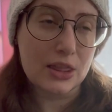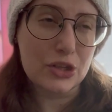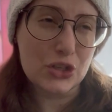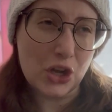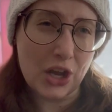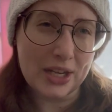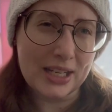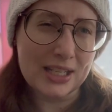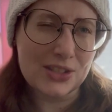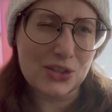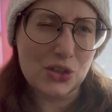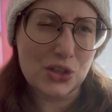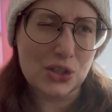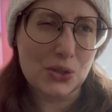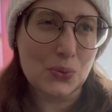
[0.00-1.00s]
Johnny's
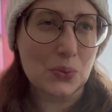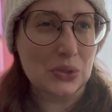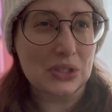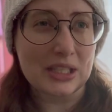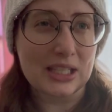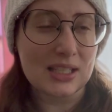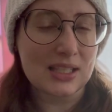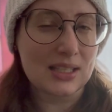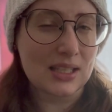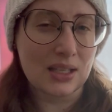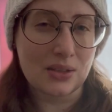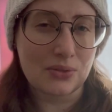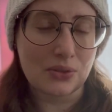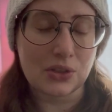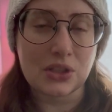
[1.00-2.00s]
just released
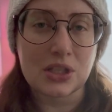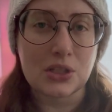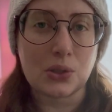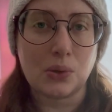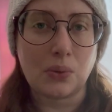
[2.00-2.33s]
it for this